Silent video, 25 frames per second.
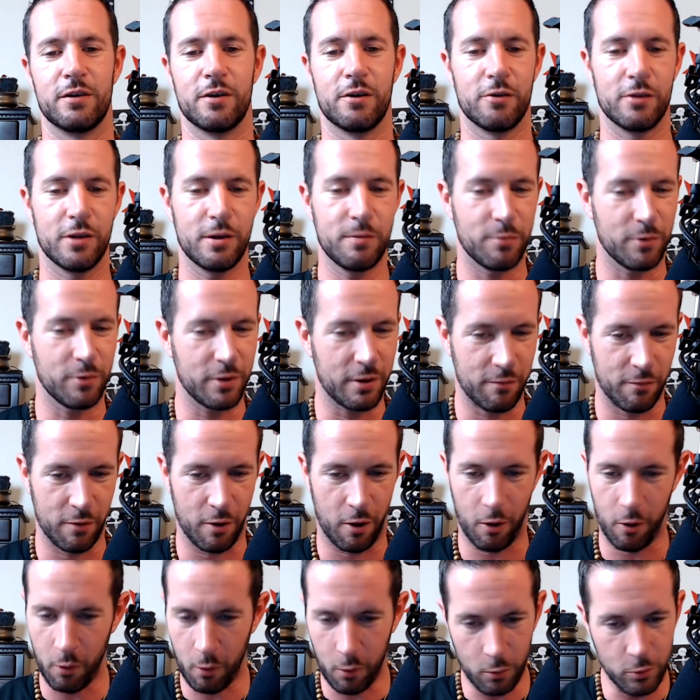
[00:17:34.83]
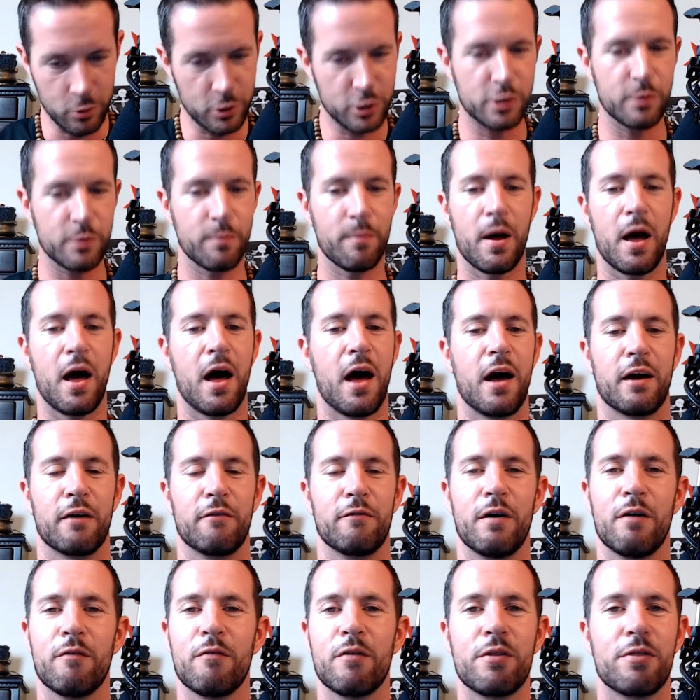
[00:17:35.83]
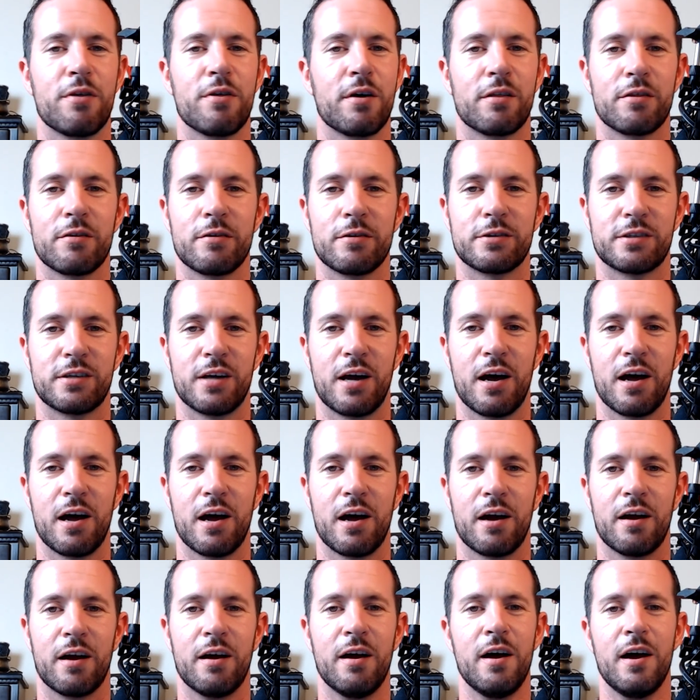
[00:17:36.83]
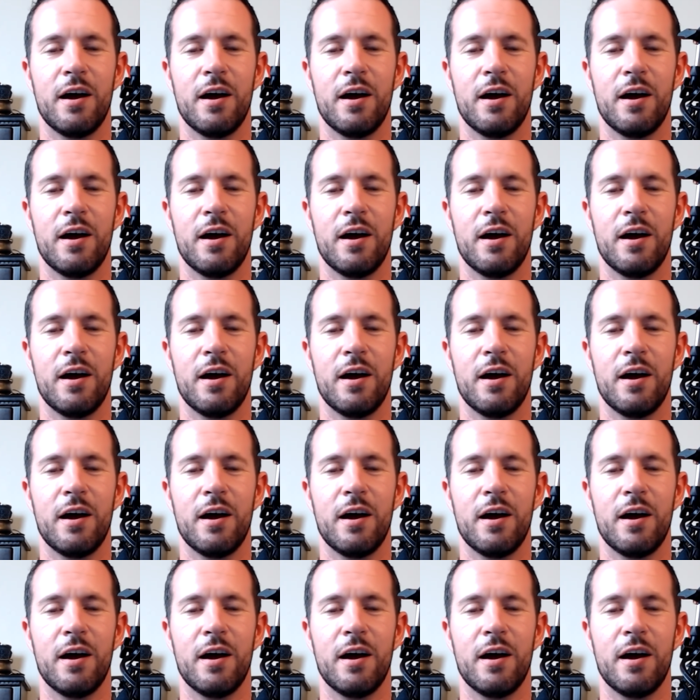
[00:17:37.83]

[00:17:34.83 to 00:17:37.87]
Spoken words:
they believe the whole shebang of everything they're saying,